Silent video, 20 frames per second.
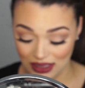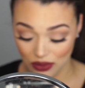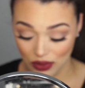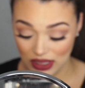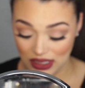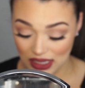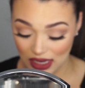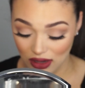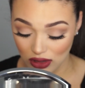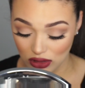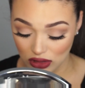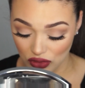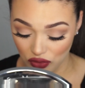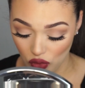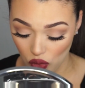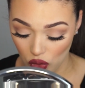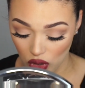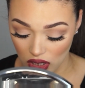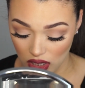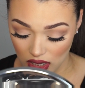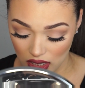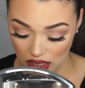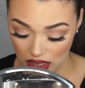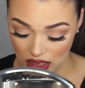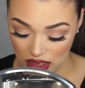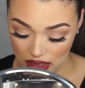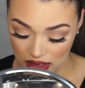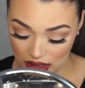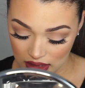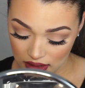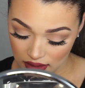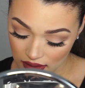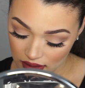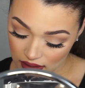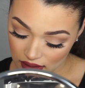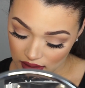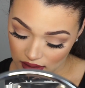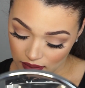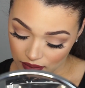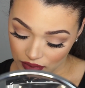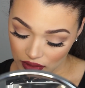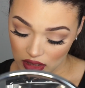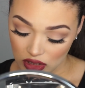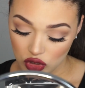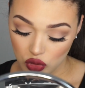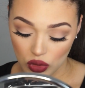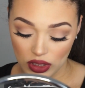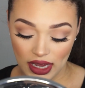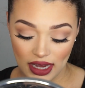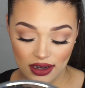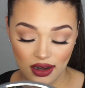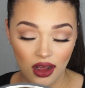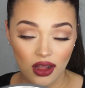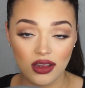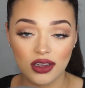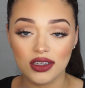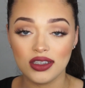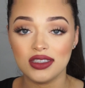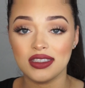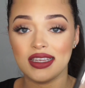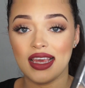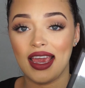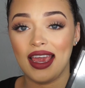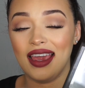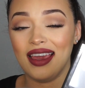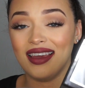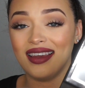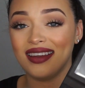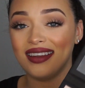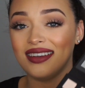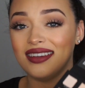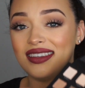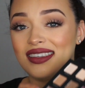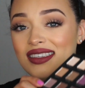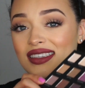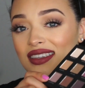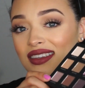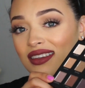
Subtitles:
it retails for $28 and